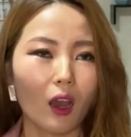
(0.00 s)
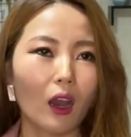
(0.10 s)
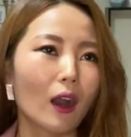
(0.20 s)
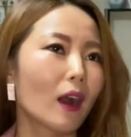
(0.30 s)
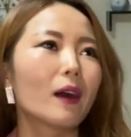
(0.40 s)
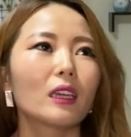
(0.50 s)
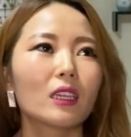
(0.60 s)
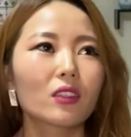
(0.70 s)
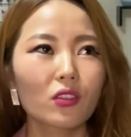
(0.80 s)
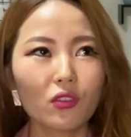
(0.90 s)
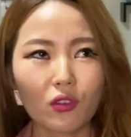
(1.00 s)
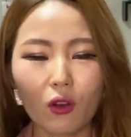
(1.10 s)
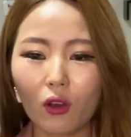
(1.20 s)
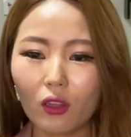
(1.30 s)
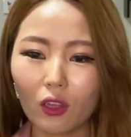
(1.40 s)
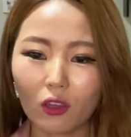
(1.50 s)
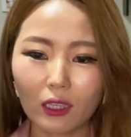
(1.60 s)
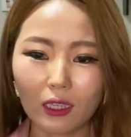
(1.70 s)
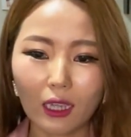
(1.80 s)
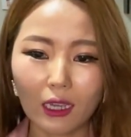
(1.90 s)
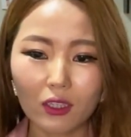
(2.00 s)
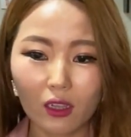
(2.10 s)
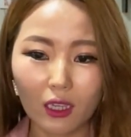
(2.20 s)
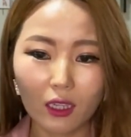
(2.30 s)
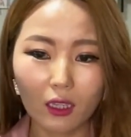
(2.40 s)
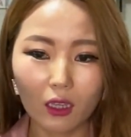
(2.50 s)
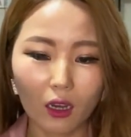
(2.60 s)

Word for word: Uh, it's just so lucky actually.